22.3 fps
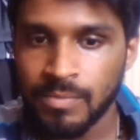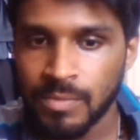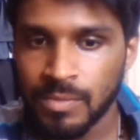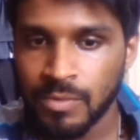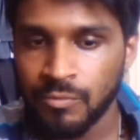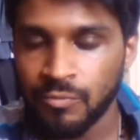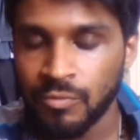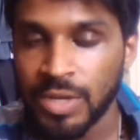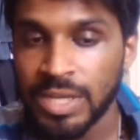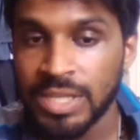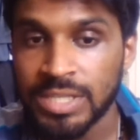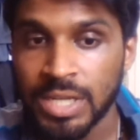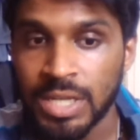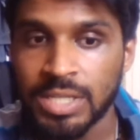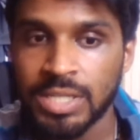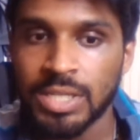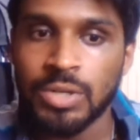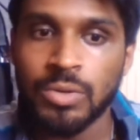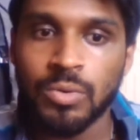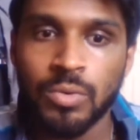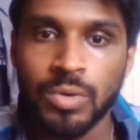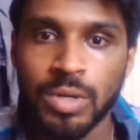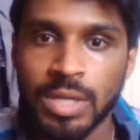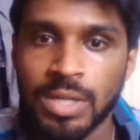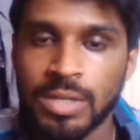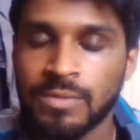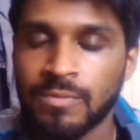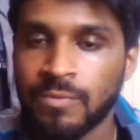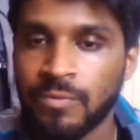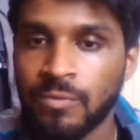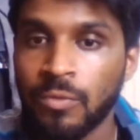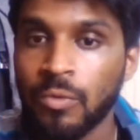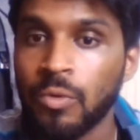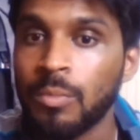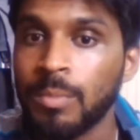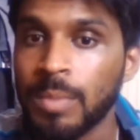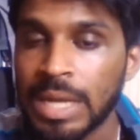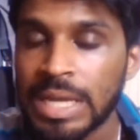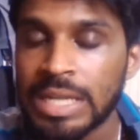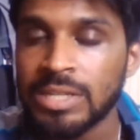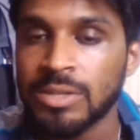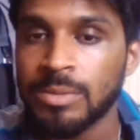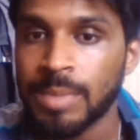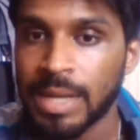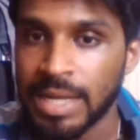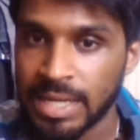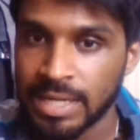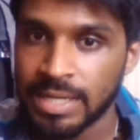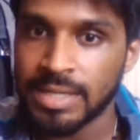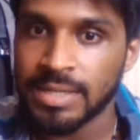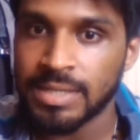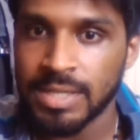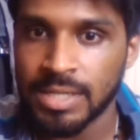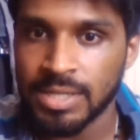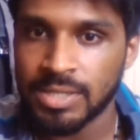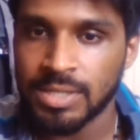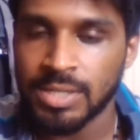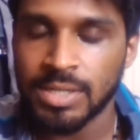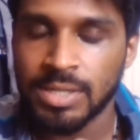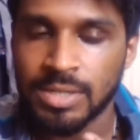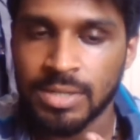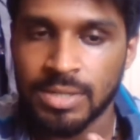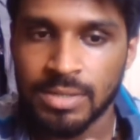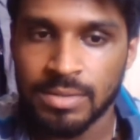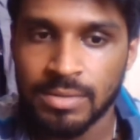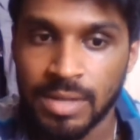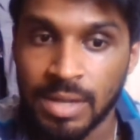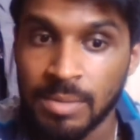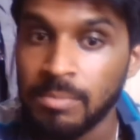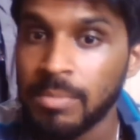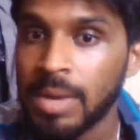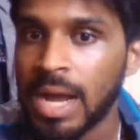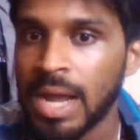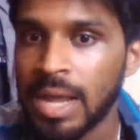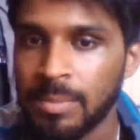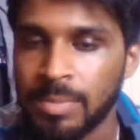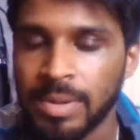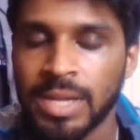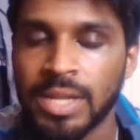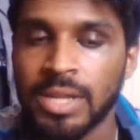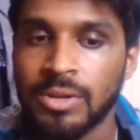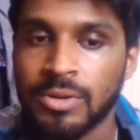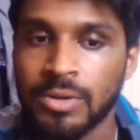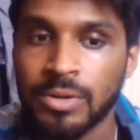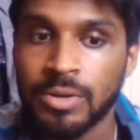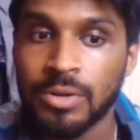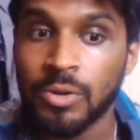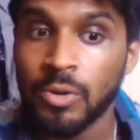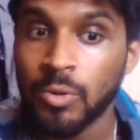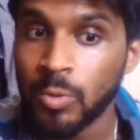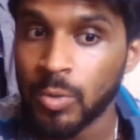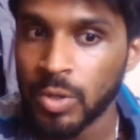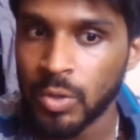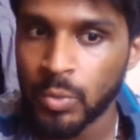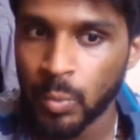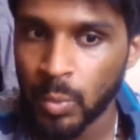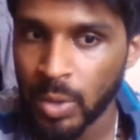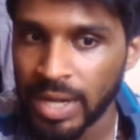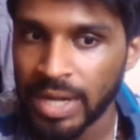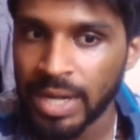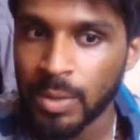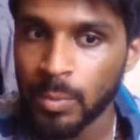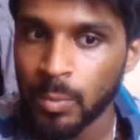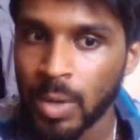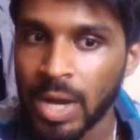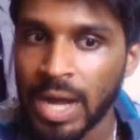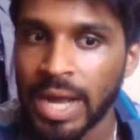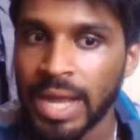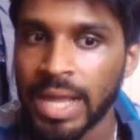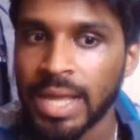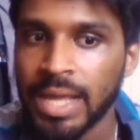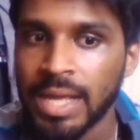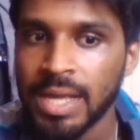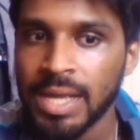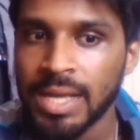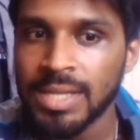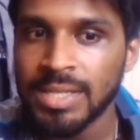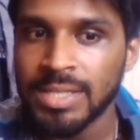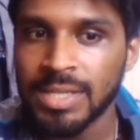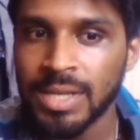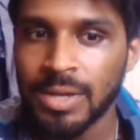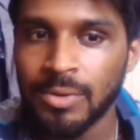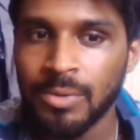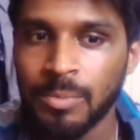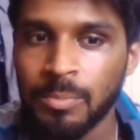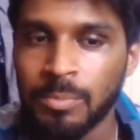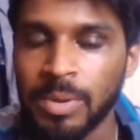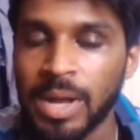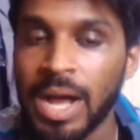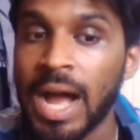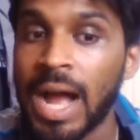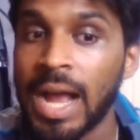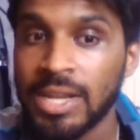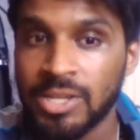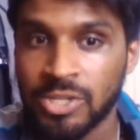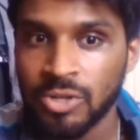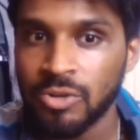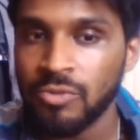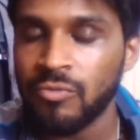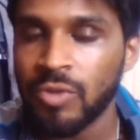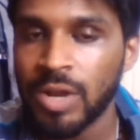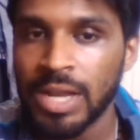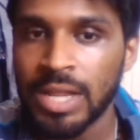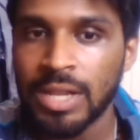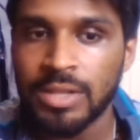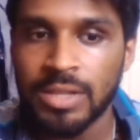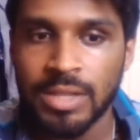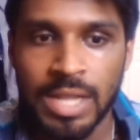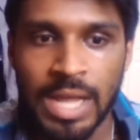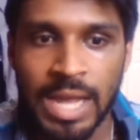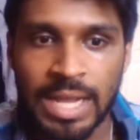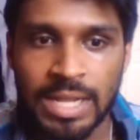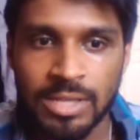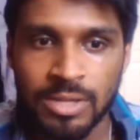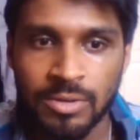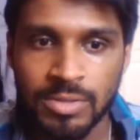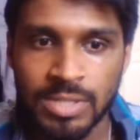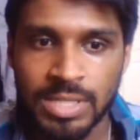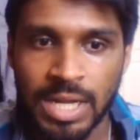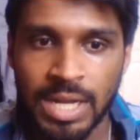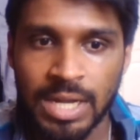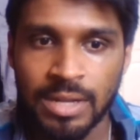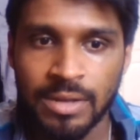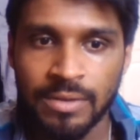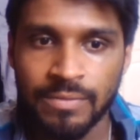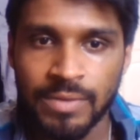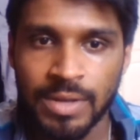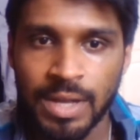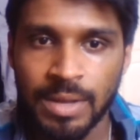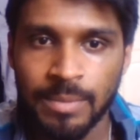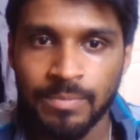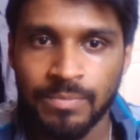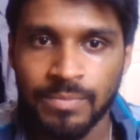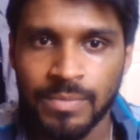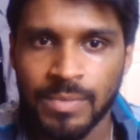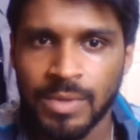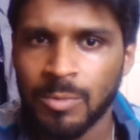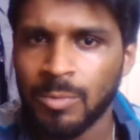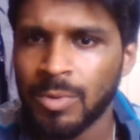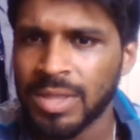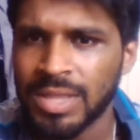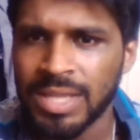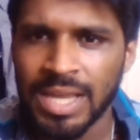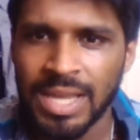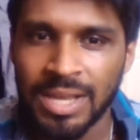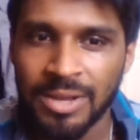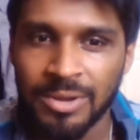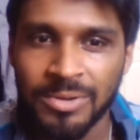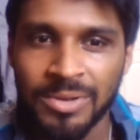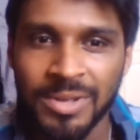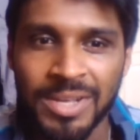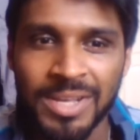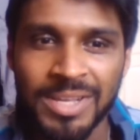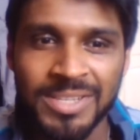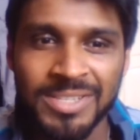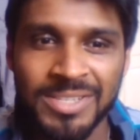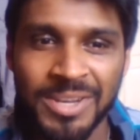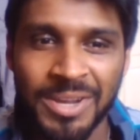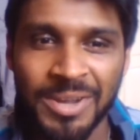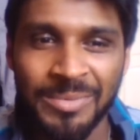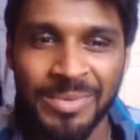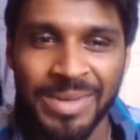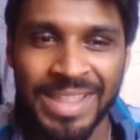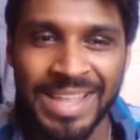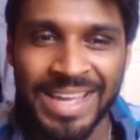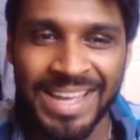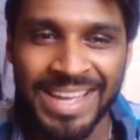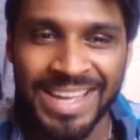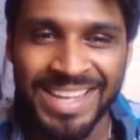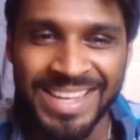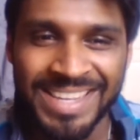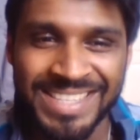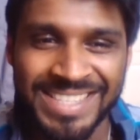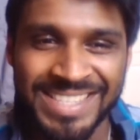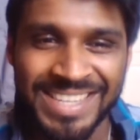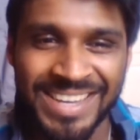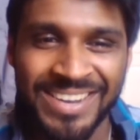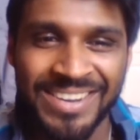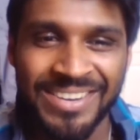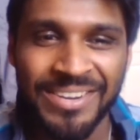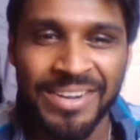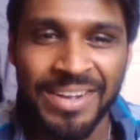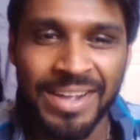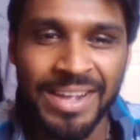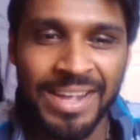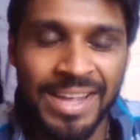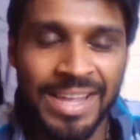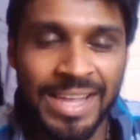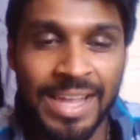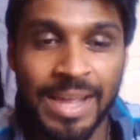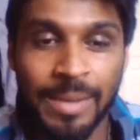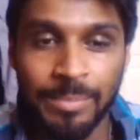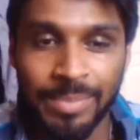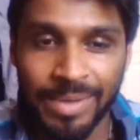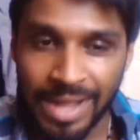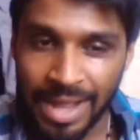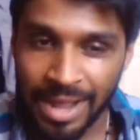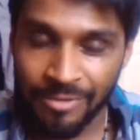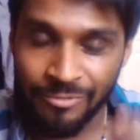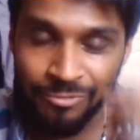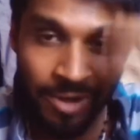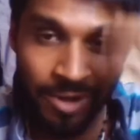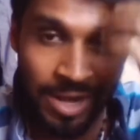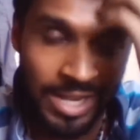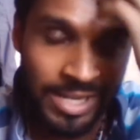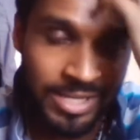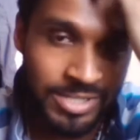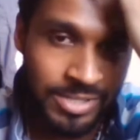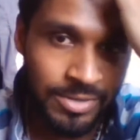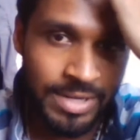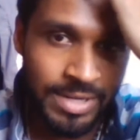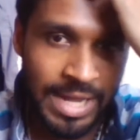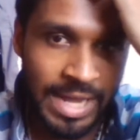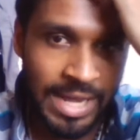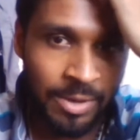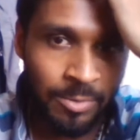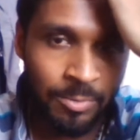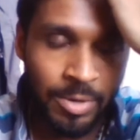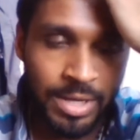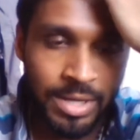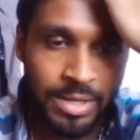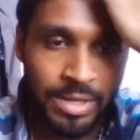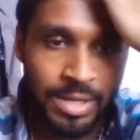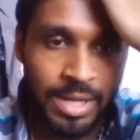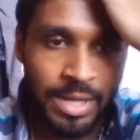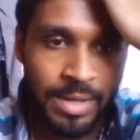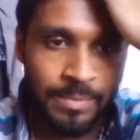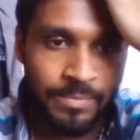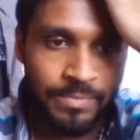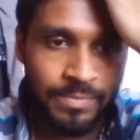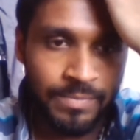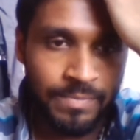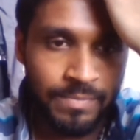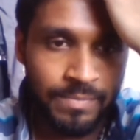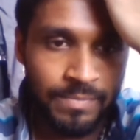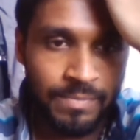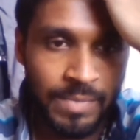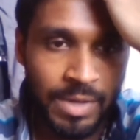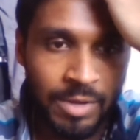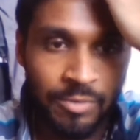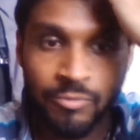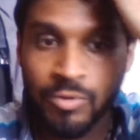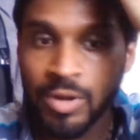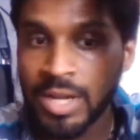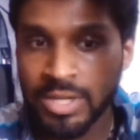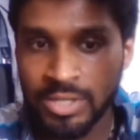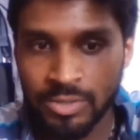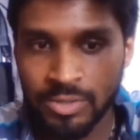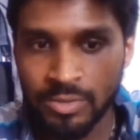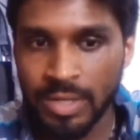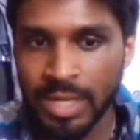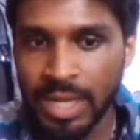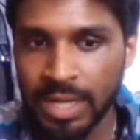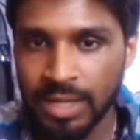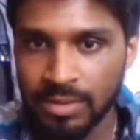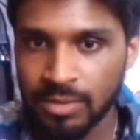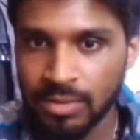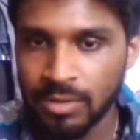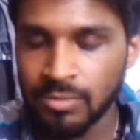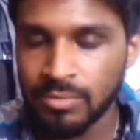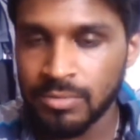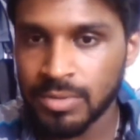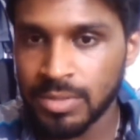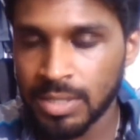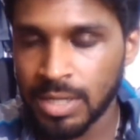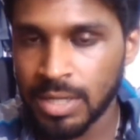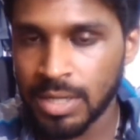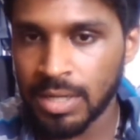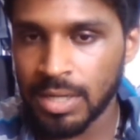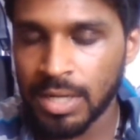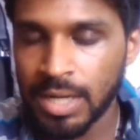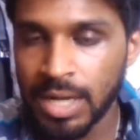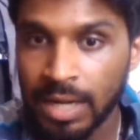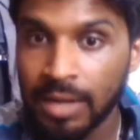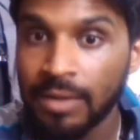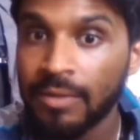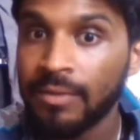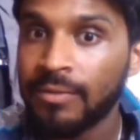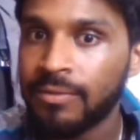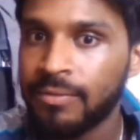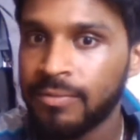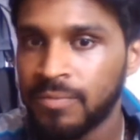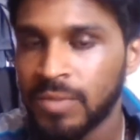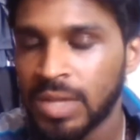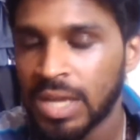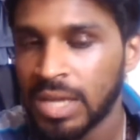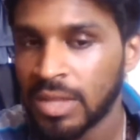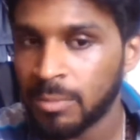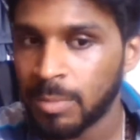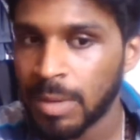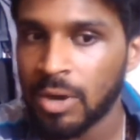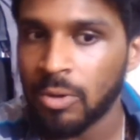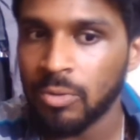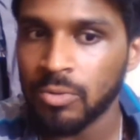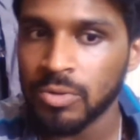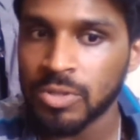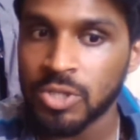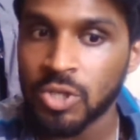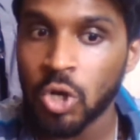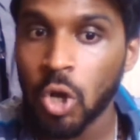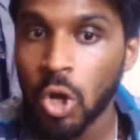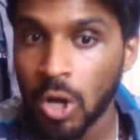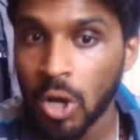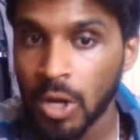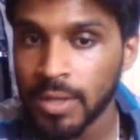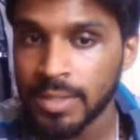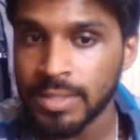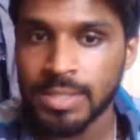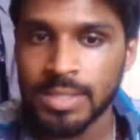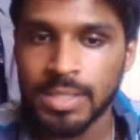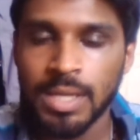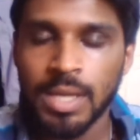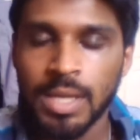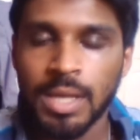research in order for me to make a decision, in my opinion, on who would win and why. So, but I do really like those kind of what the hell, sorry about that. So yeah, but I really do like those kind of death battles, because